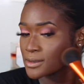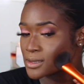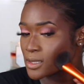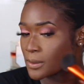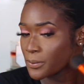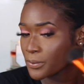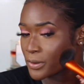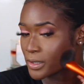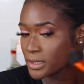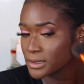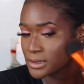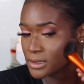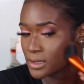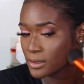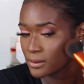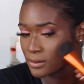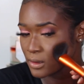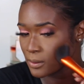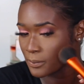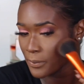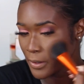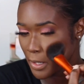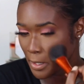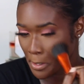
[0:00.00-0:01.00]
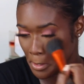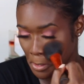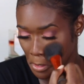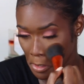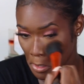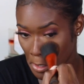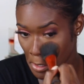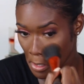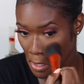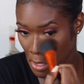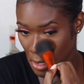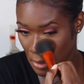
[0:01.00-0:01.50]
to press in the
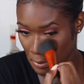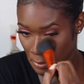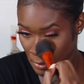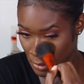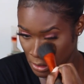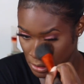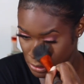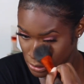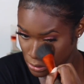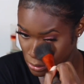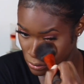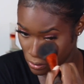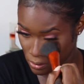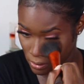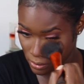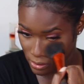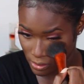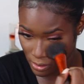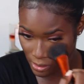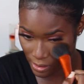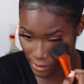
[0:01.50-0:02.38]
powder and make sure